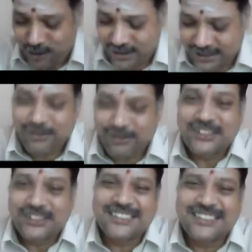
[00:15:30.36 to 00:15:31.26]
type of
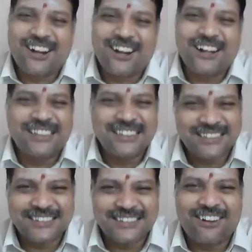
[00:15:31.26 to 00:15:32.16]
risk is called, it
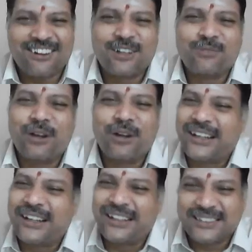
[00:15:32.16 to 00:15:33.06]
is called a
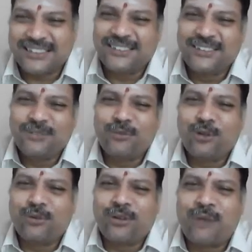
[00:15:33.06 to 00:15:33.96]
political risk.
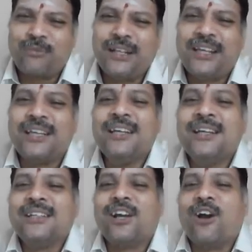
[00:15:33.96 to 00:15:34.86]
Normally,
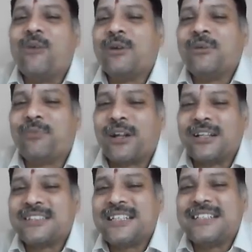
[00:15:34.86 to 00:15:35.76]
the government
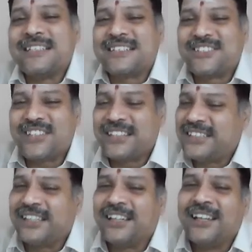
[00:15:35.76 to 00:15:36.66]
policy is
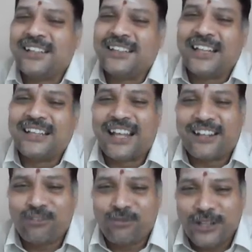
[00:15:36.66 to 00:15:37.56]
changing, then
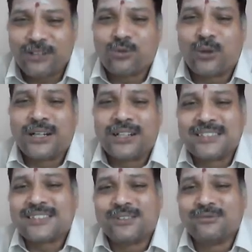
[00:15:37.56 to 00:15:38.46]
there will be one
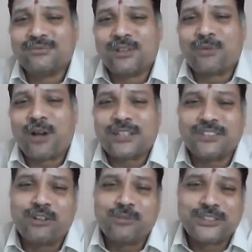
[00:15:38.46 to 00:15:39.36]
risk. The
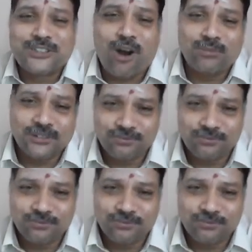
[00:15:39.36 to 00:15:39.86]
project will be stopped.